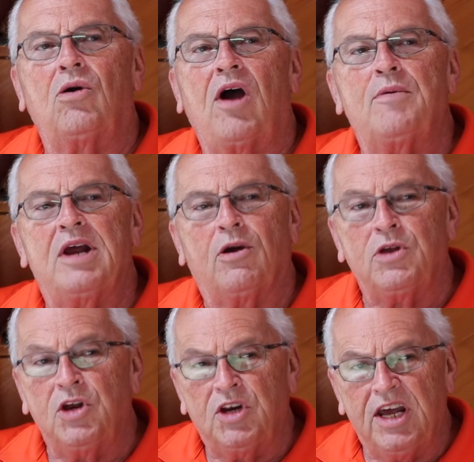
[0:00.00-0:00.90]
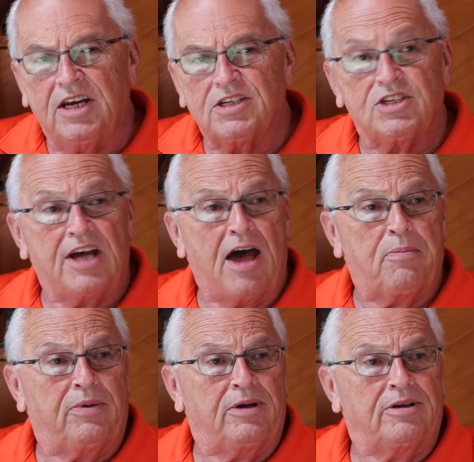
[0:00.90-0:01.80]
I would hear, you need to
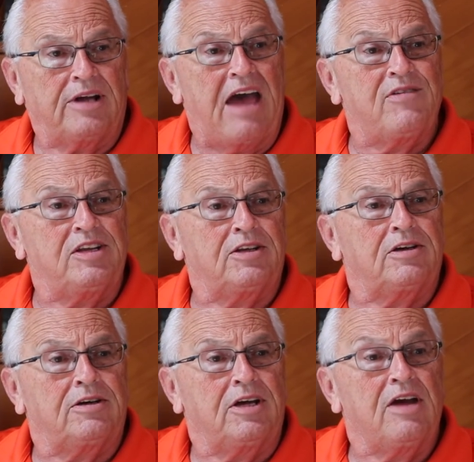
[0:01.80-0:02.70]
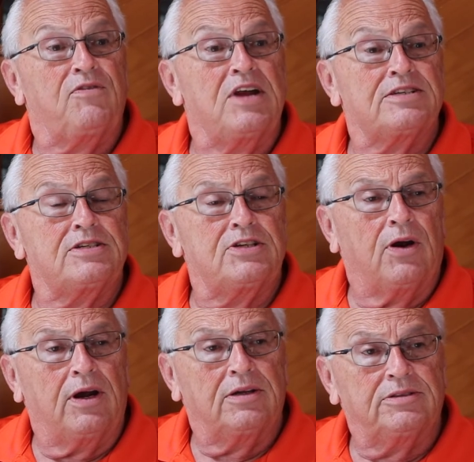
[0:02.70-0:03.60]
stop having the if
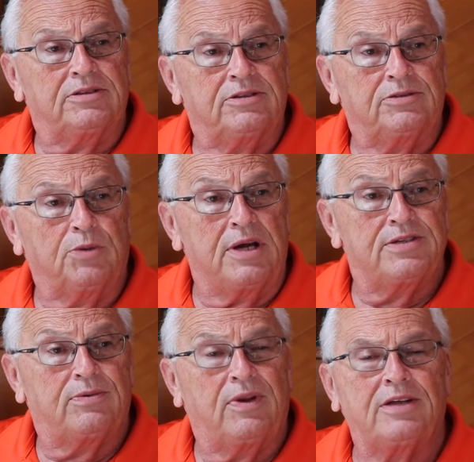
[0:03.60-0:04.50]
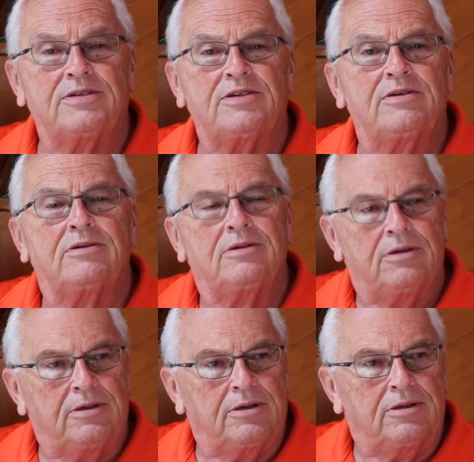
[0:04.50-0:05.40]
necessary race. That's,
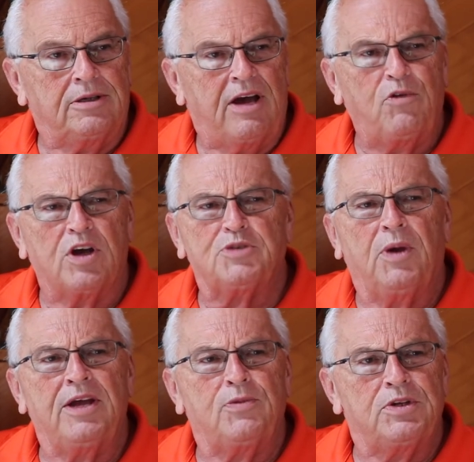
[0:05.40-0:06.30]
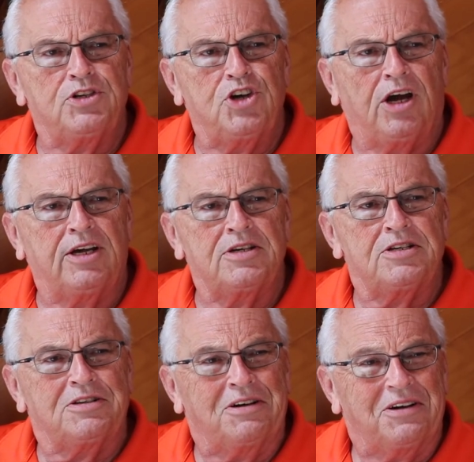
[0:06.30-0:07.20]
have we explained what the jug is?